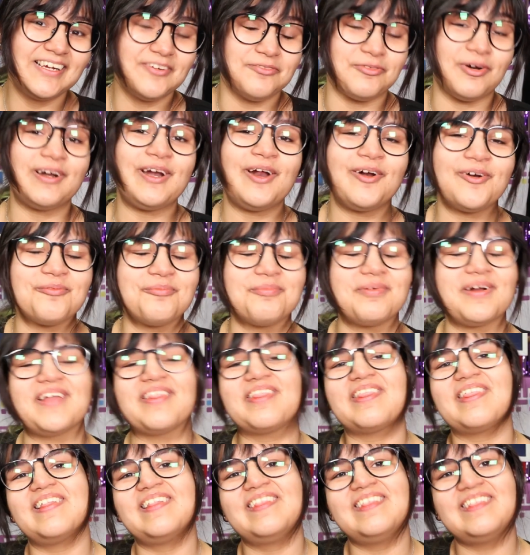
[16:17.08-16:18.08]
Ran out of
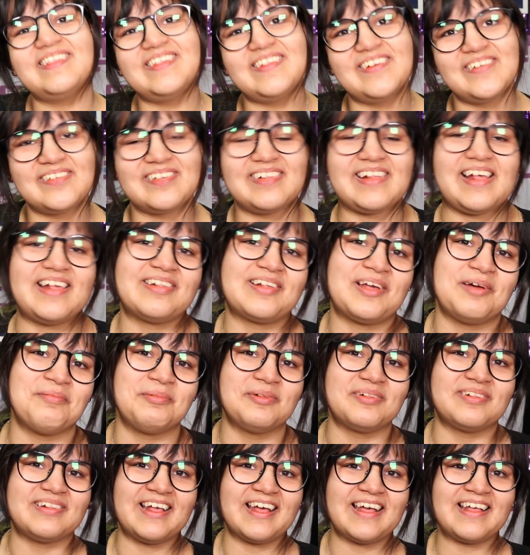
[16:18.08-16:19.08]
breath those last
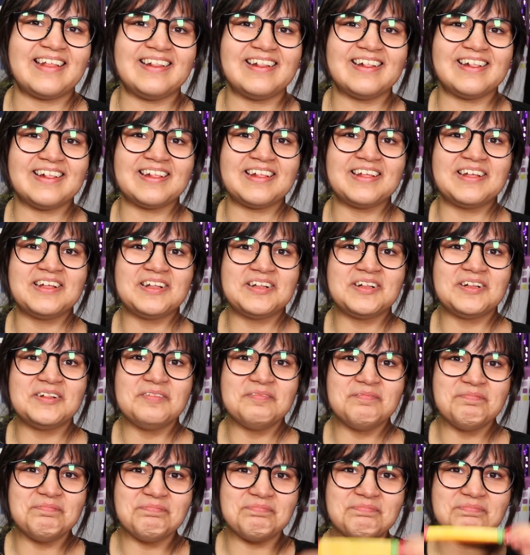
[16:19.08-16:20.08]
couple seconds.
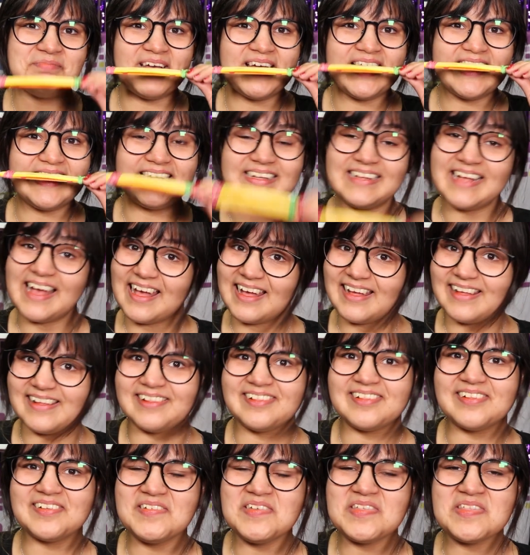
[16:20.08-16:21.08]
But yeah,
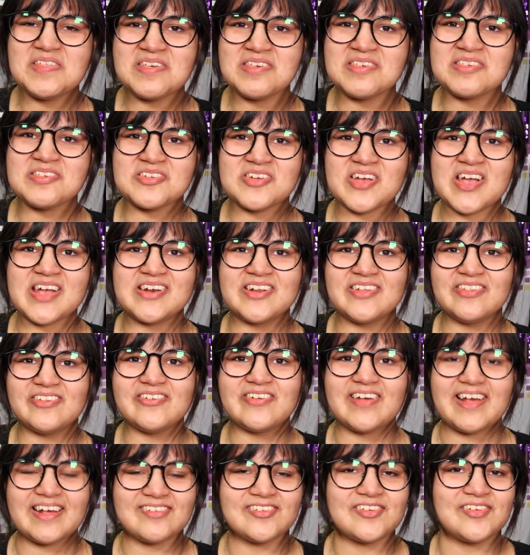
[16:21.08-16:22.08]
so just trying to
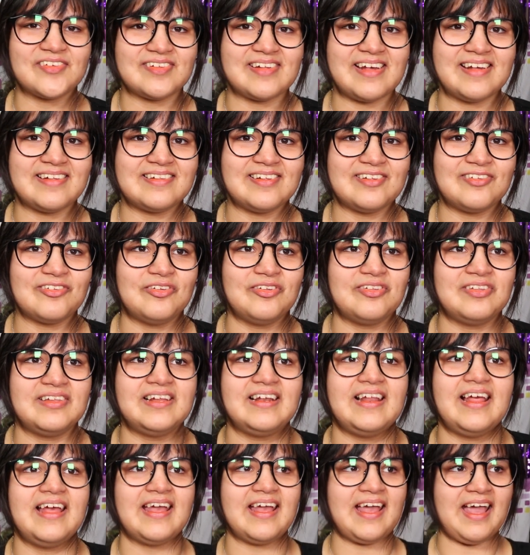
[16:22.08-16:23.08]
do exercises to see
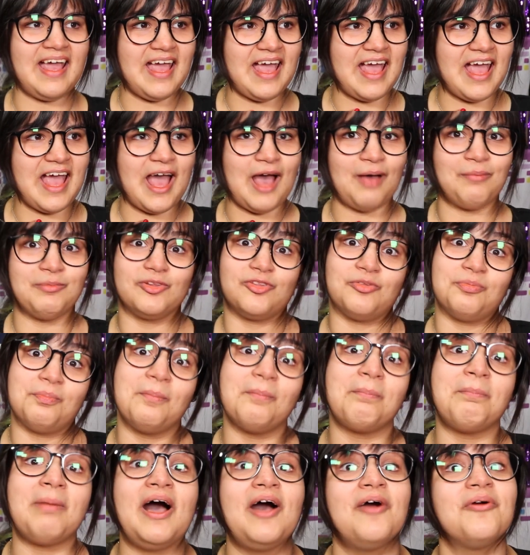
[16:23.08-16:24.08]
like how much
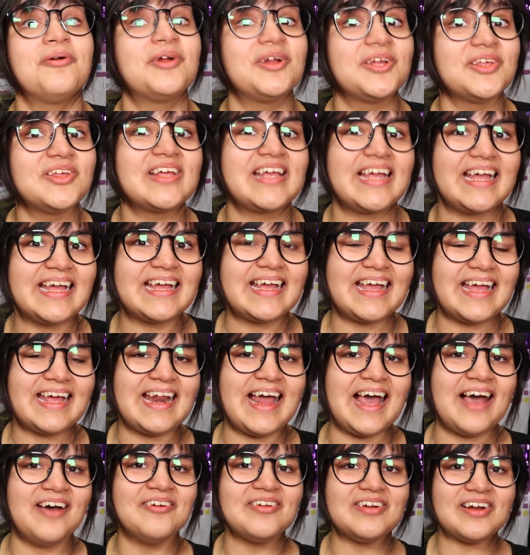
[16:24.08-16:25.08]
power you can get
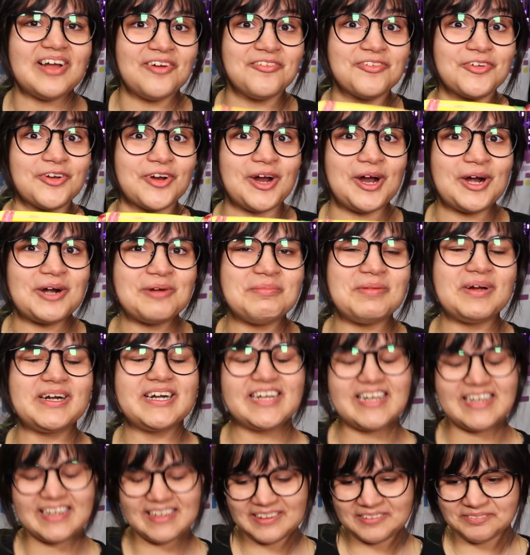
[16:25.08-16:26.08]
out of your
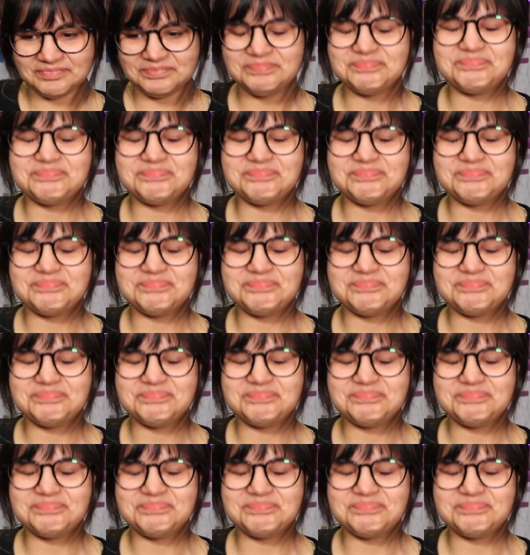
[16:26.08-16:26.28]
harmonica.